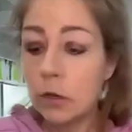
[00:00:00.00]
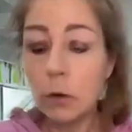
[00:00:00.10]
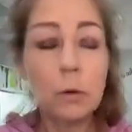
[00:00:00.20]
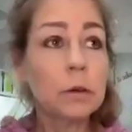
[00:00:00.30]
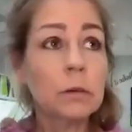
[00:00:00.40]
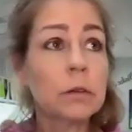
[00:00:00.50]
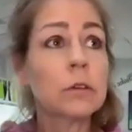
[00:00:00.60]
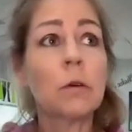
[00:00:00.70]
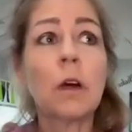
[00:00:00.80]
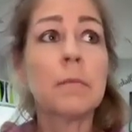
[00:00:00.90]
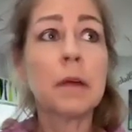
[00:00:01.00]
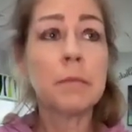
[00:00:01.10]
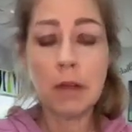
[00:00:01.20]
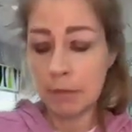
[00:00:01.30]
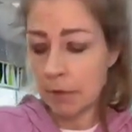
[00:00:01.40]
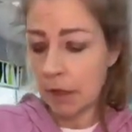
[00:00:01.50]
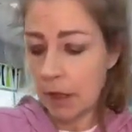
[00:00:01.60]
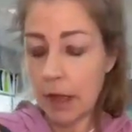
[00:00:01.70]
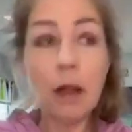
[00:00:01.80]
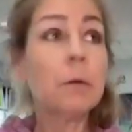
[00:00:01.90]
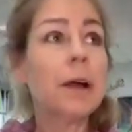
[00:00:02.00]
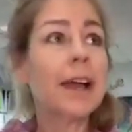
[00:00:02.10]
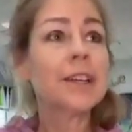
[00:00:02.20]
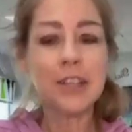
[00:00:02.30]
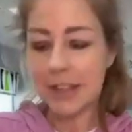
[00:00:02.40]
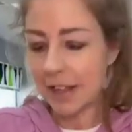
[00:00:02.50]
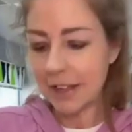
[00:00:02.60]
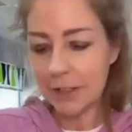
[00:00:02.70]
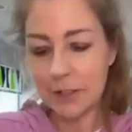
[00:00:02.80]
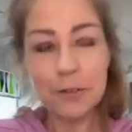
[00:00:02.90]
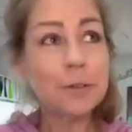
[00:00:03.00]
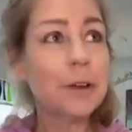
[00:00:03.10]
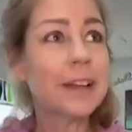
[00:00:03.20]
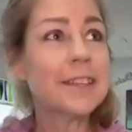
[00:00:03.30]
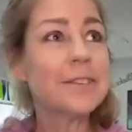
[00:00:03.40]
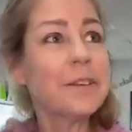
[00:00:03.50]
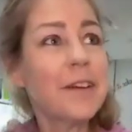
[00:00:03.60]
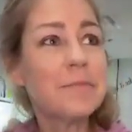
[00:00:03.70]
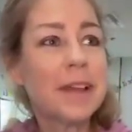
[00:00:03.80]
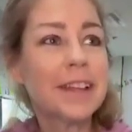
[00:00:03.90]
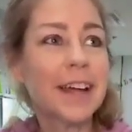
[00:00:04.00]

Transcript: No, don't don't call my mom. Uh, oh, actually, I do. I do have my